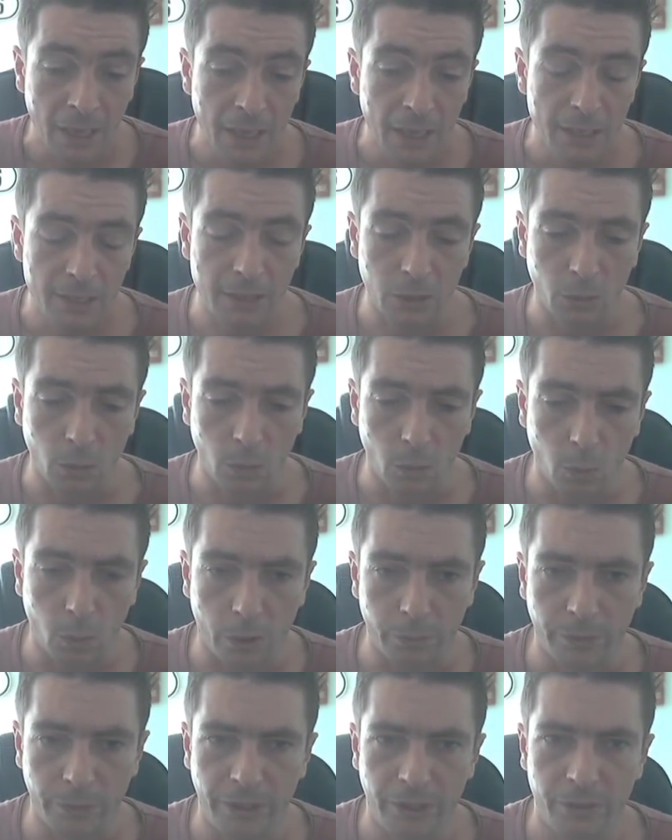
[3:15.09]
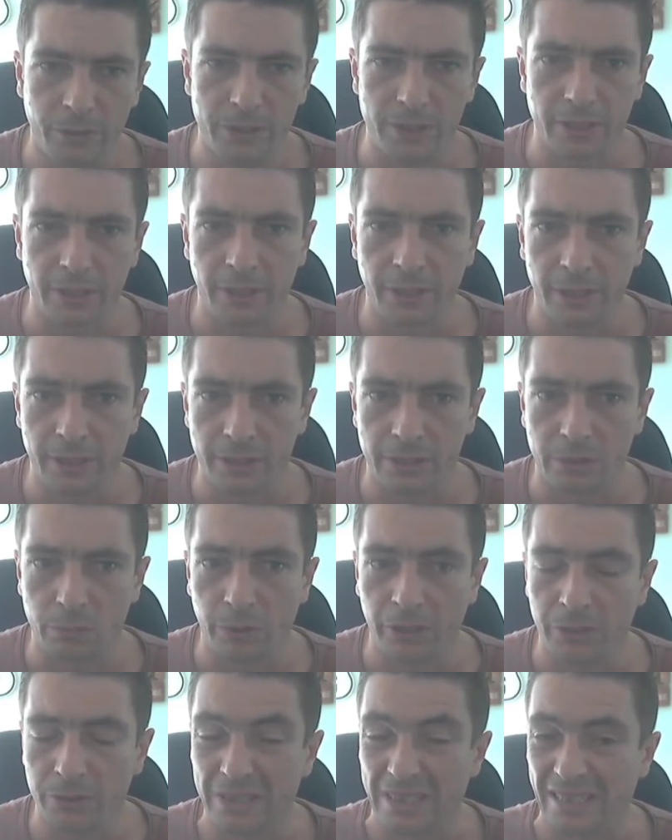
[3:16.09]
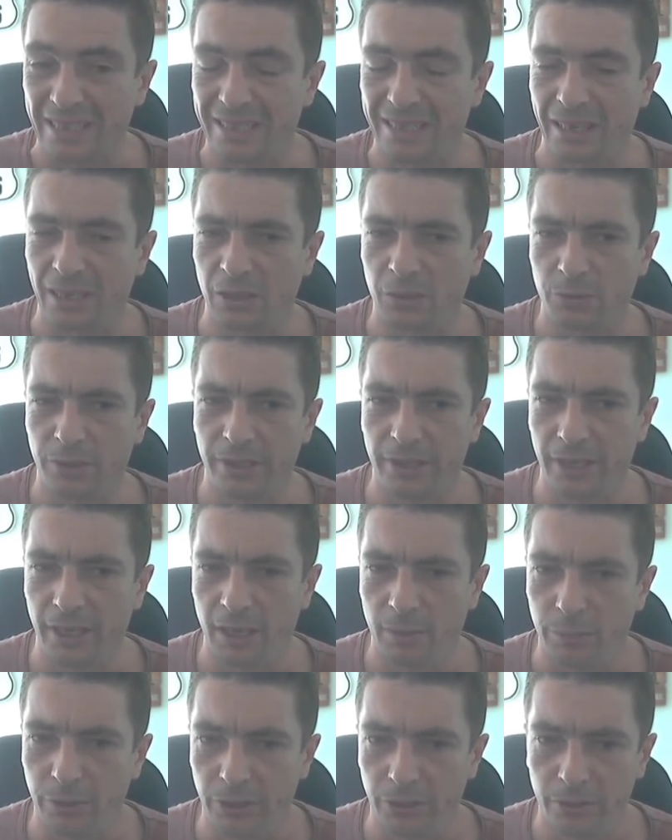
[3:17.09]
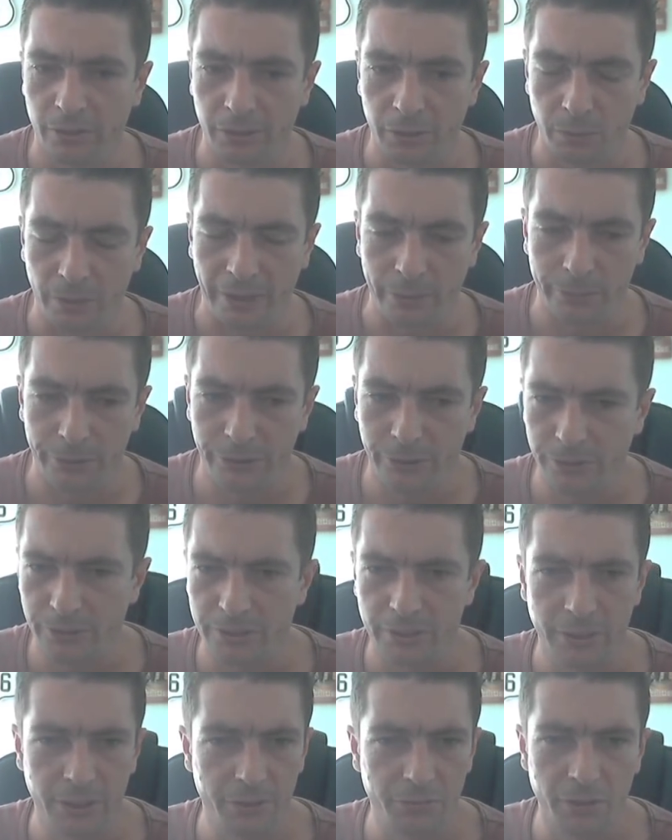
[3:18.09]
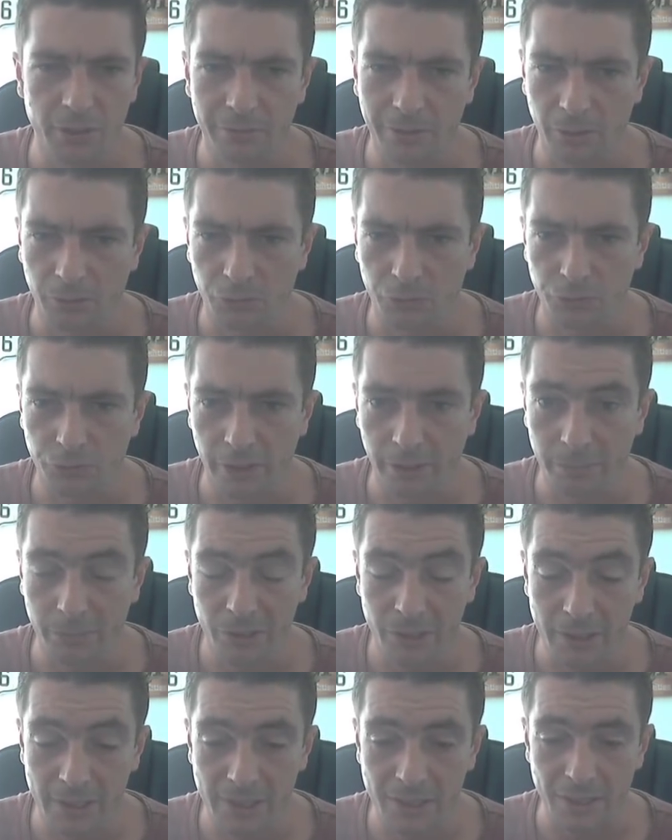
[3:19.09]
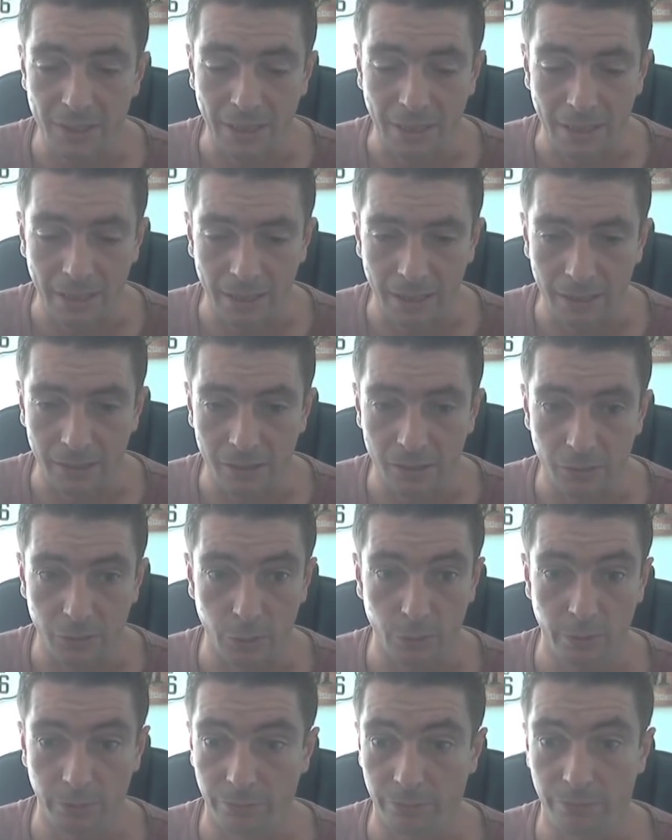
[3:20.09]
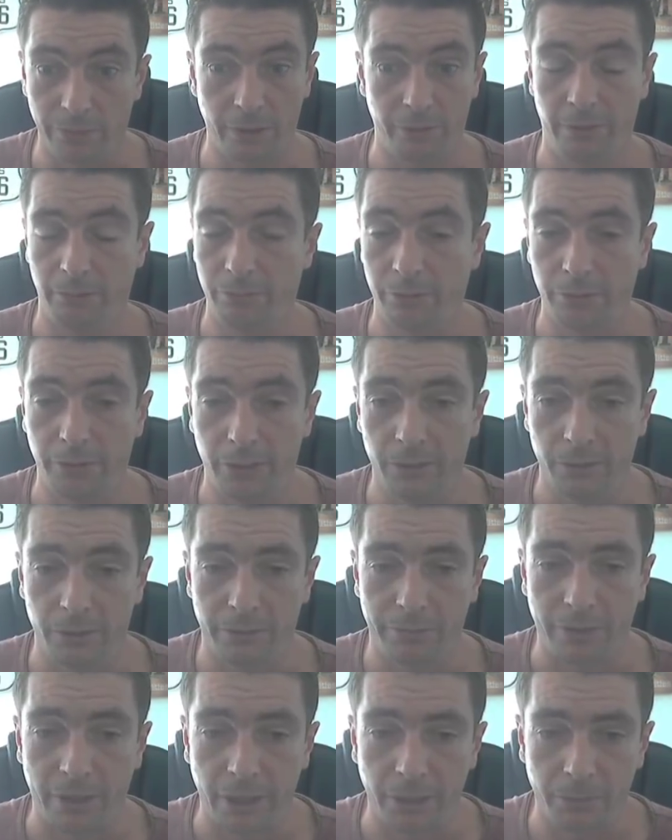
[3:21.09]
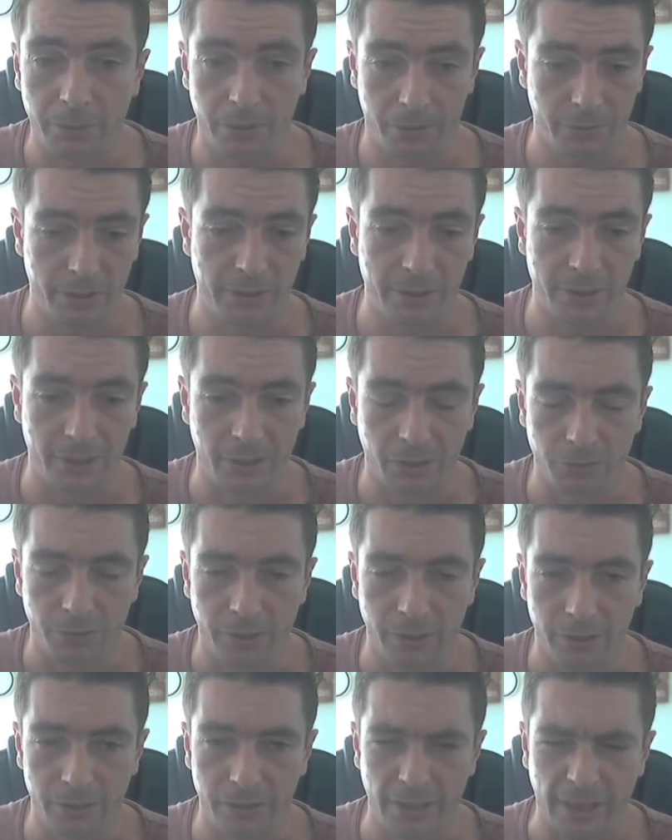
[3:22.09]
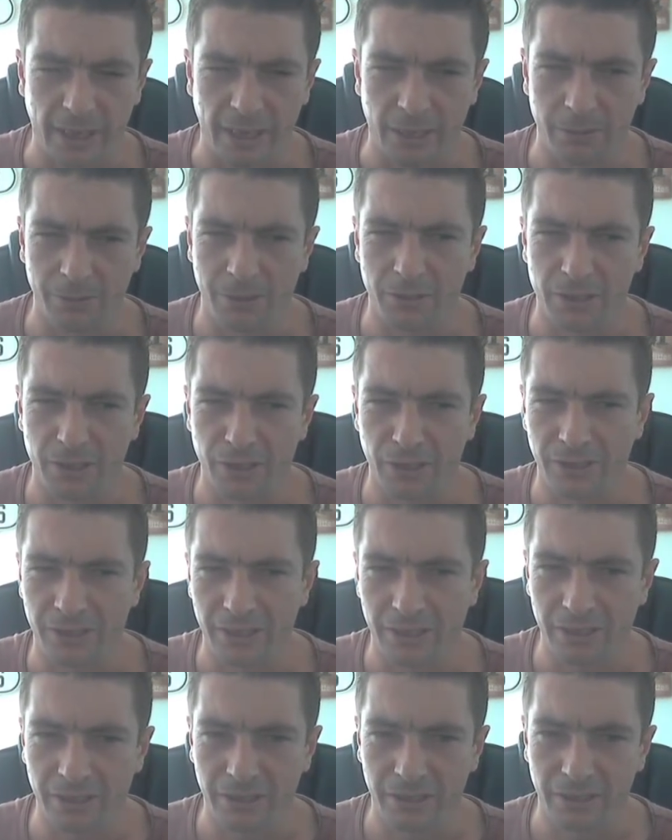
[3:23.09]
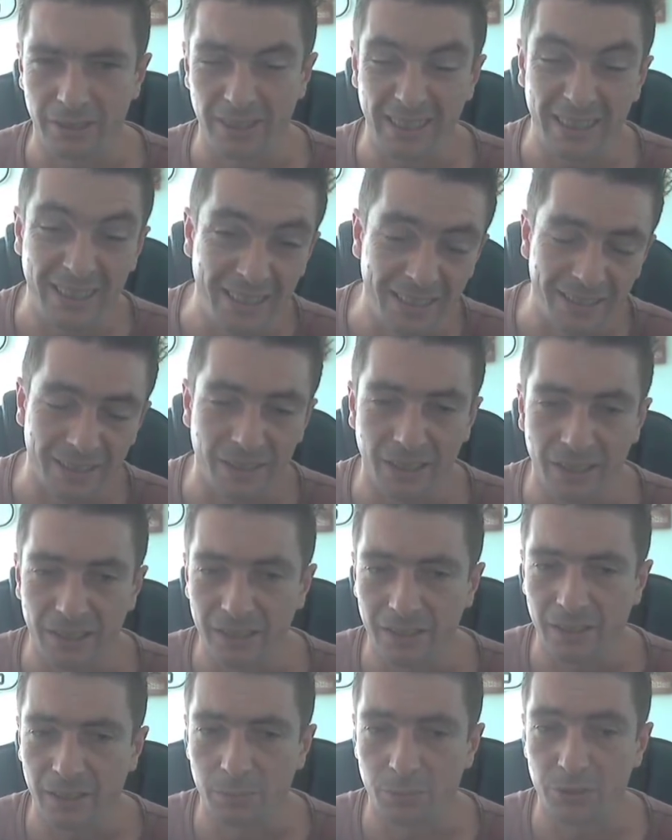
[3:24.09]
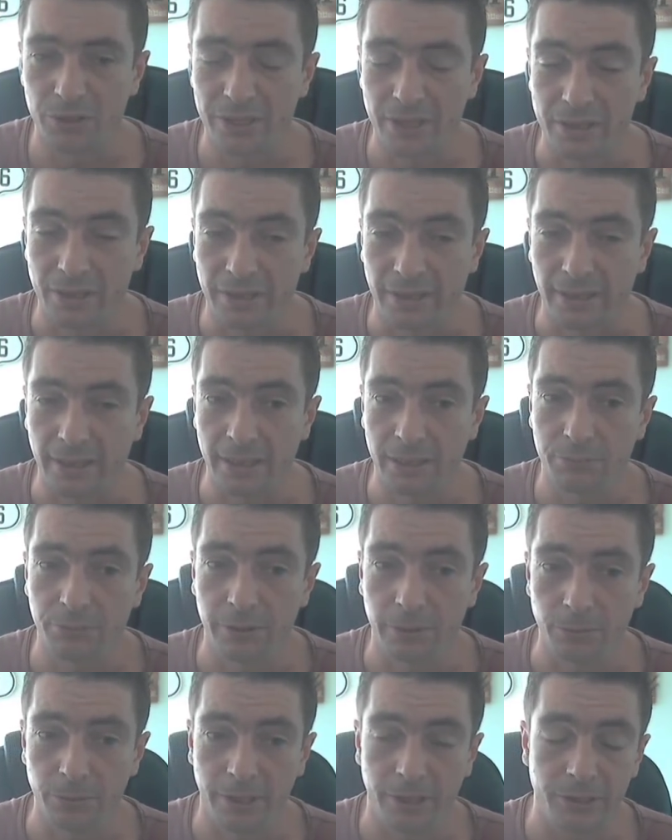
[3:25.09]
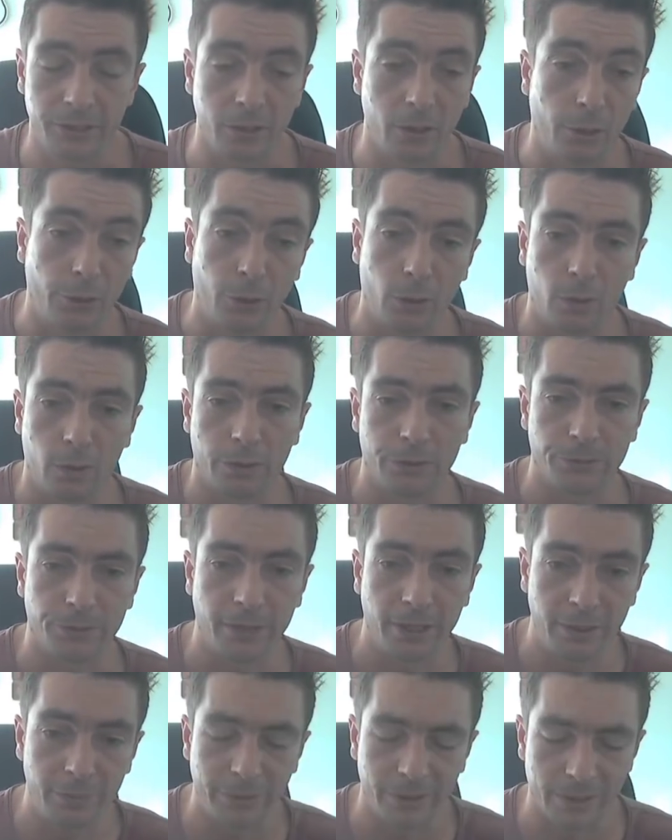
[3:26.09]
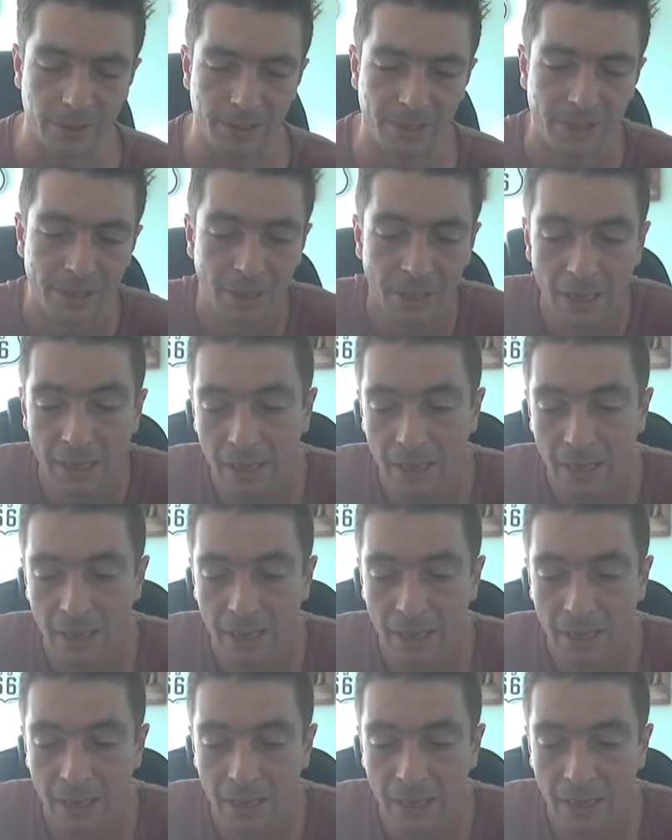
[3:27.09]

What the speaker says: So what we use is the SendGrid API. We were using these for around 3 months, and they were very, very good. If anyone knows SendGrid, to get around 98-99% delivery rate on all their emails.